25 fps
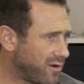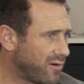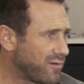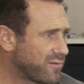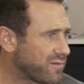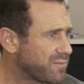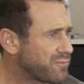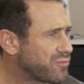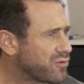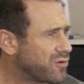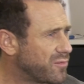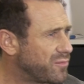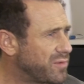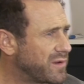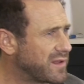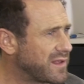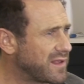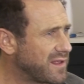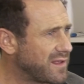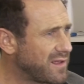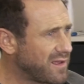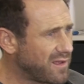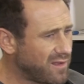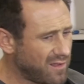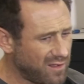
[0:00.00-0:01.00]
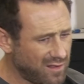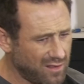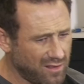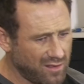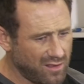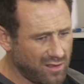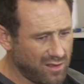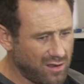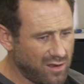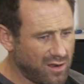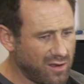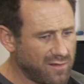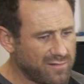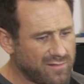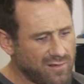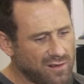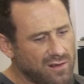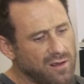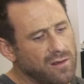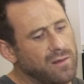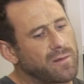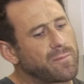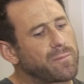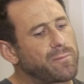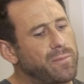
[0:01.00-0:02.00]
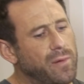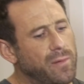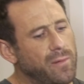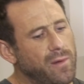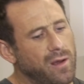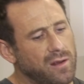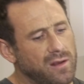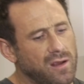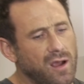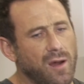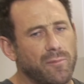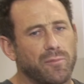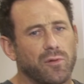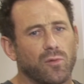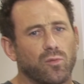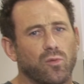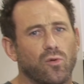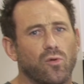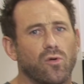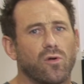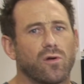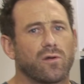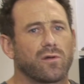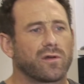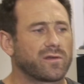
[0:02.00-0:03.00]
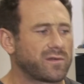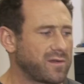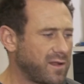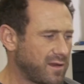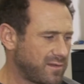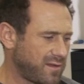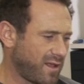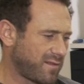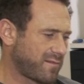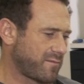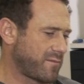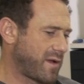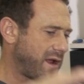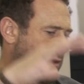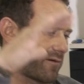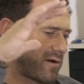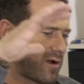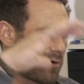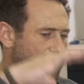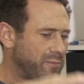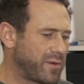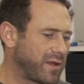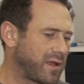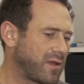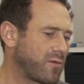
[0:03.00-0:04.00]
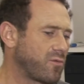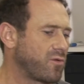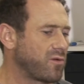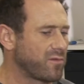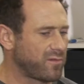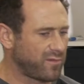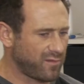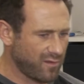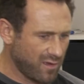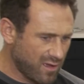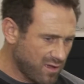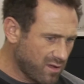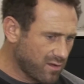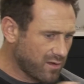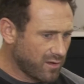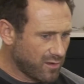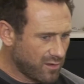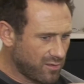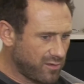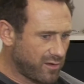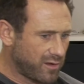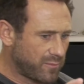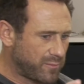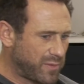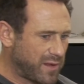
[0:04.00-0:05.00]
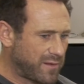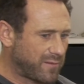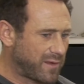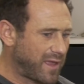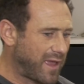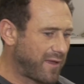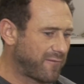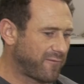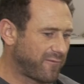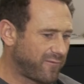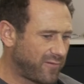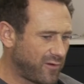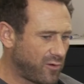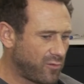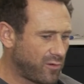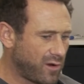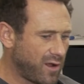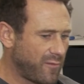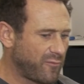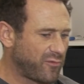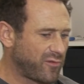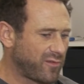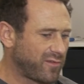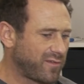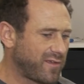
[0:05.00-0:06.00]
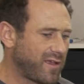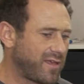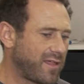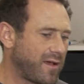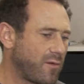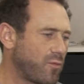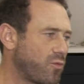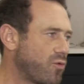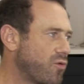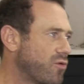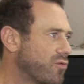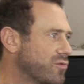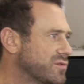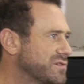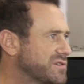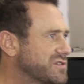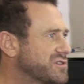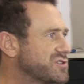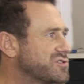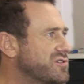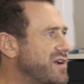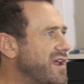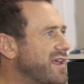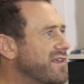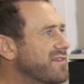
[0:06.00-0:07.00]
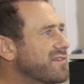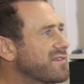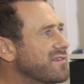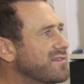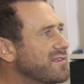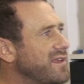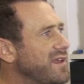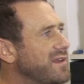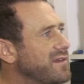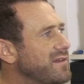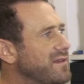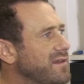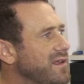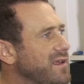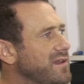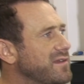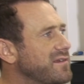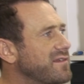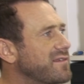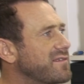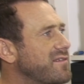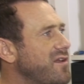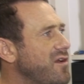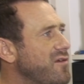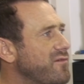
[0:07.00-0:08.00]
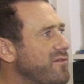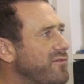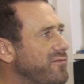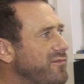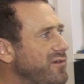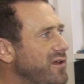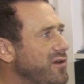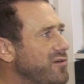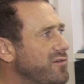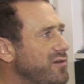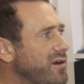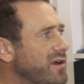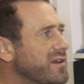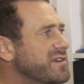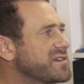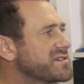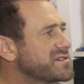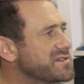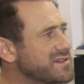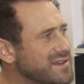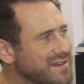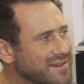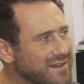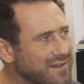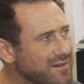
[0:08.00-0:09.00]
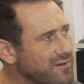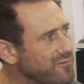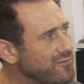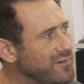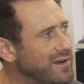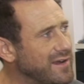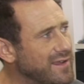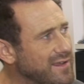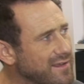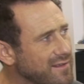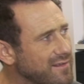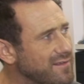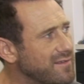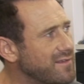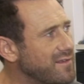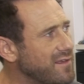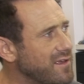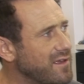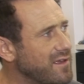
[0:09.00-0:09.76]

I was like a cup of water. It doesn't matter how big it was, that had been getting filled up. So say that water was stress, and then it just overflowed. I just needed a release,